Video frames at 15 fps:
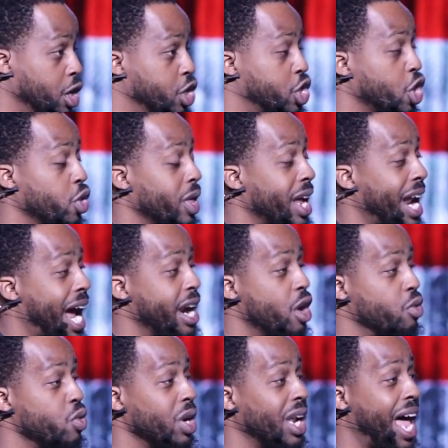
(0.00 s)
so that I
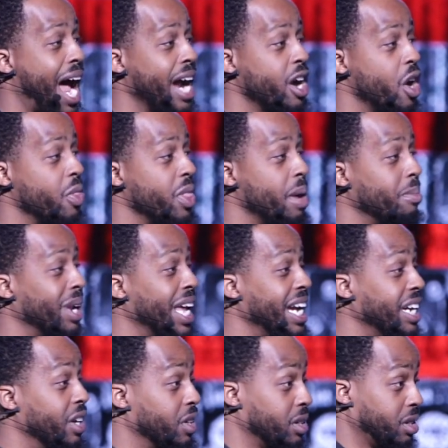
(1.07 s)
don't rely on them
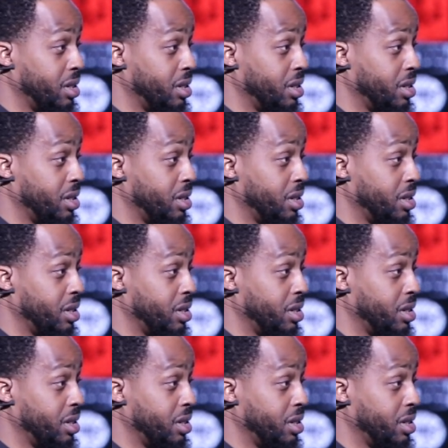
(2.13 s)
later.